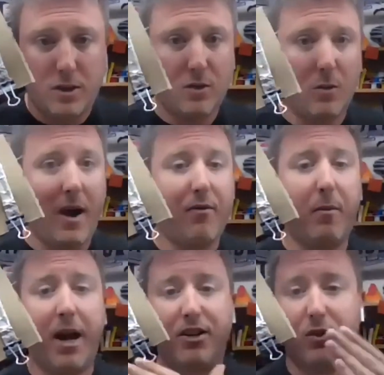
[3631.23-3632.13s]
You just wave
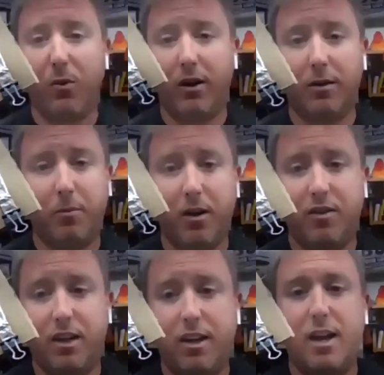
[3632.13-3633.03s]
a magic wand
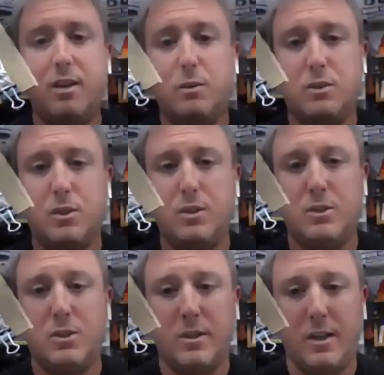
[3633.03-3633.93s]
above it and it'll turn
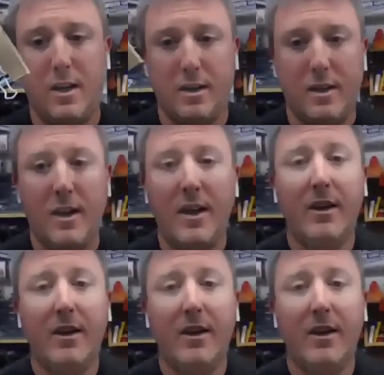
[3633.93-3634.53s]
your circuit on.